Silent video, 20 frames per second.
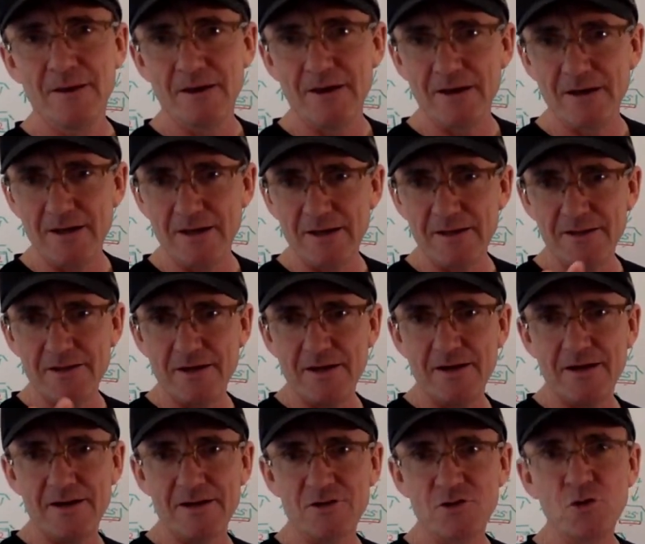and
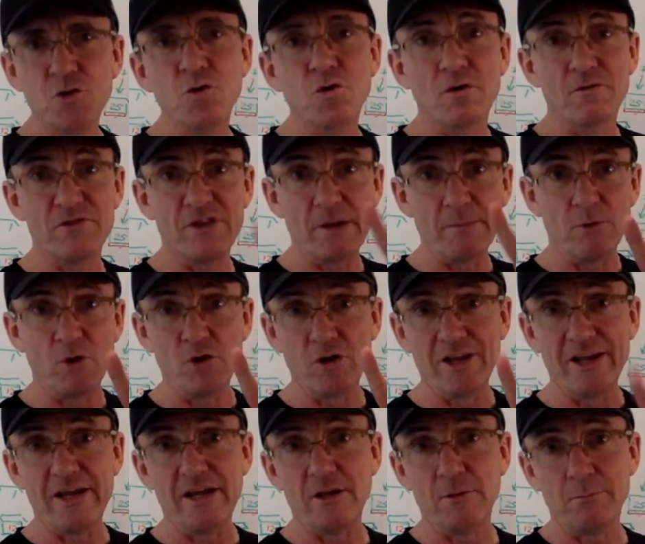2 of them
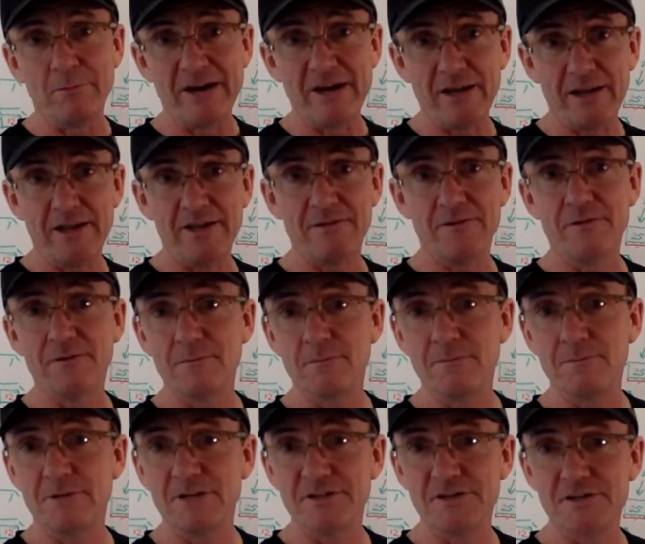only in my
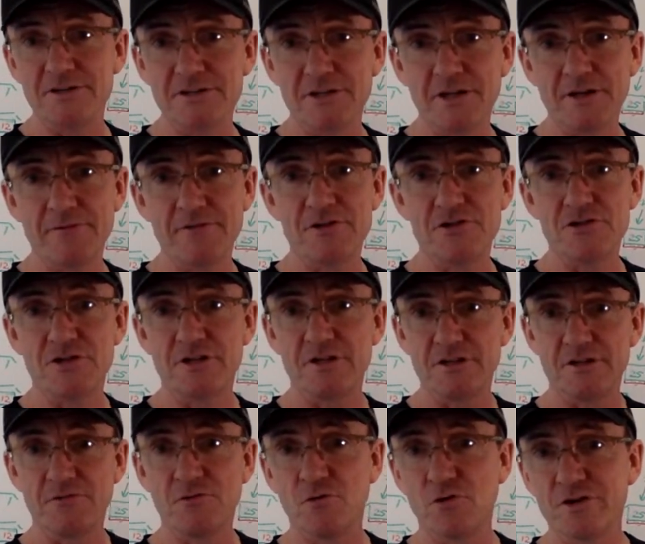mother's language,
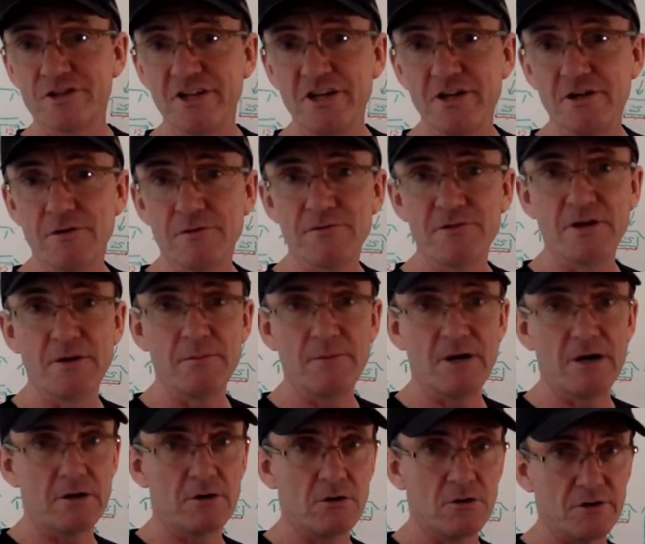and 14 of them
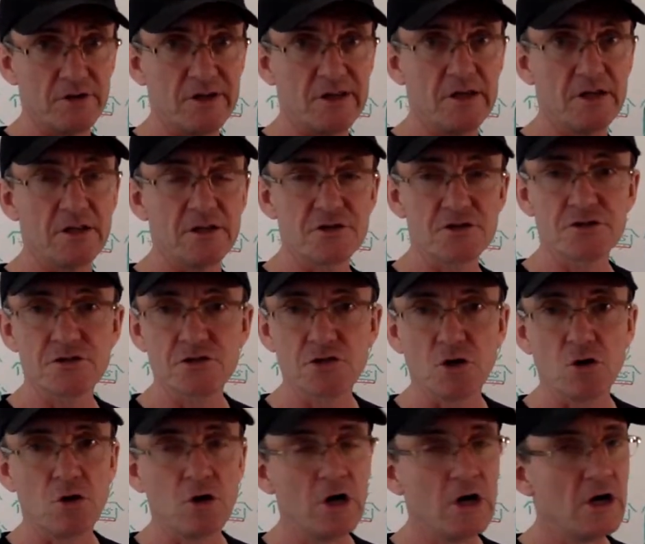are on English.
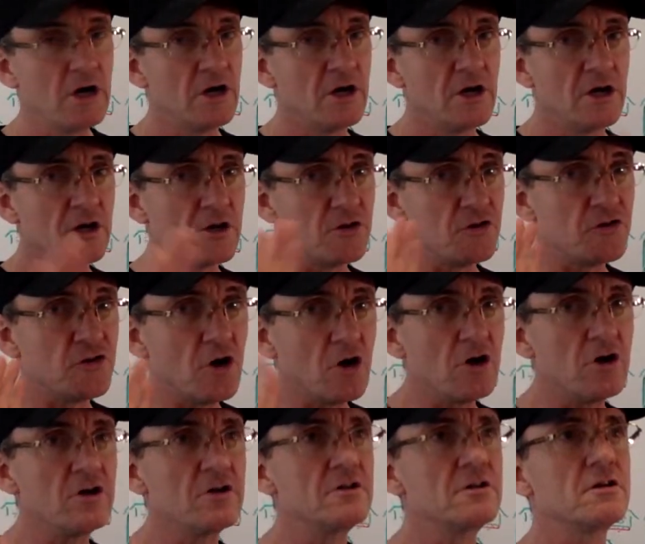So
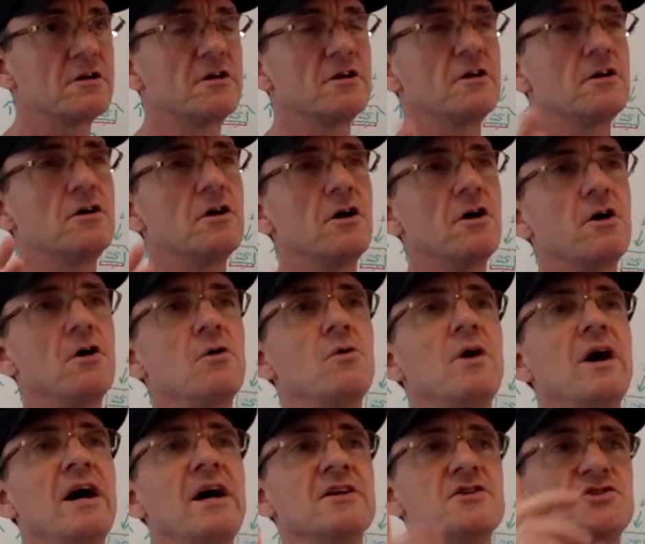don't
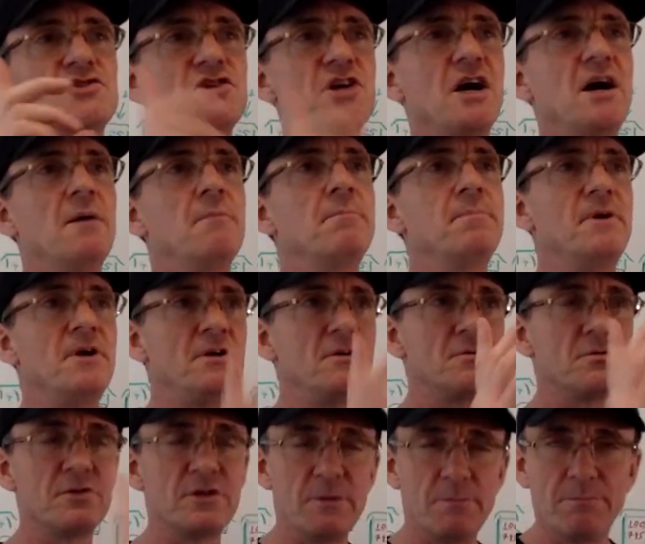go and jump
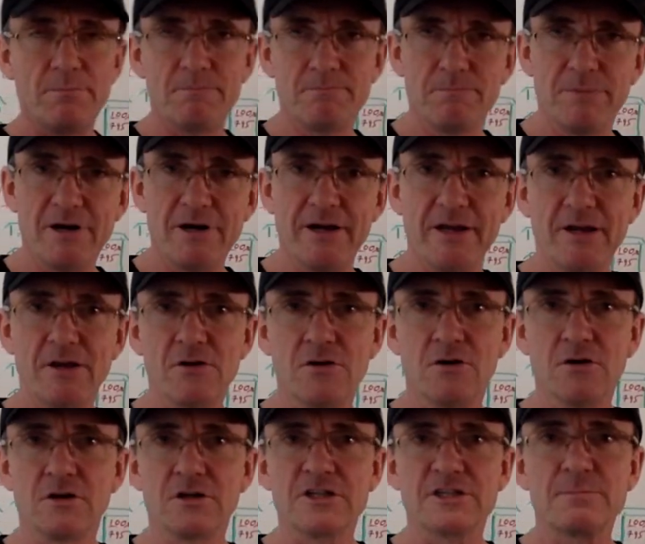into the buying
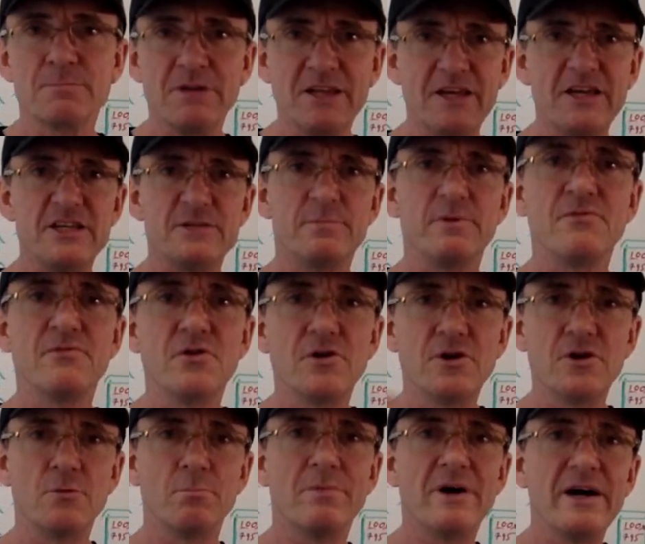course, please.
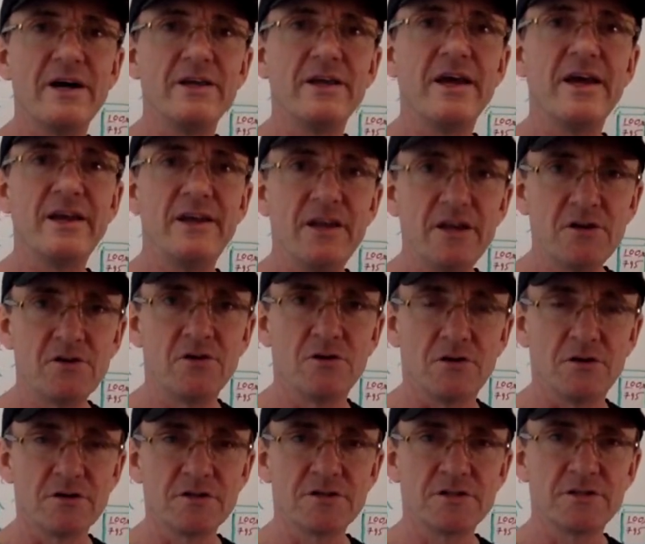Before you buy any
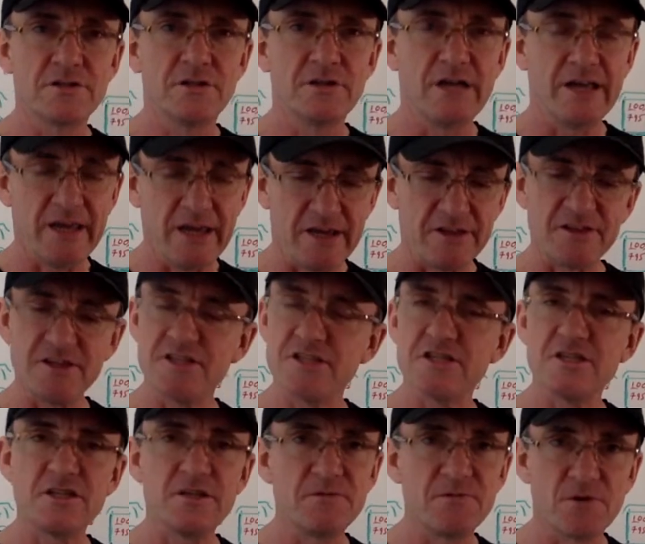course, again, this
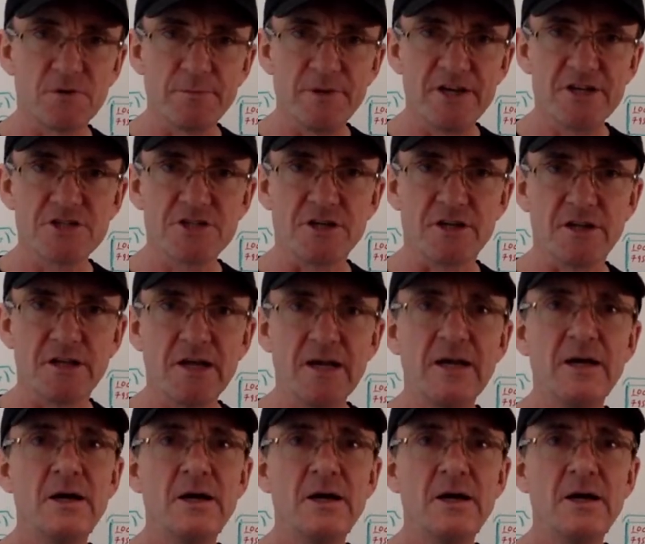is information.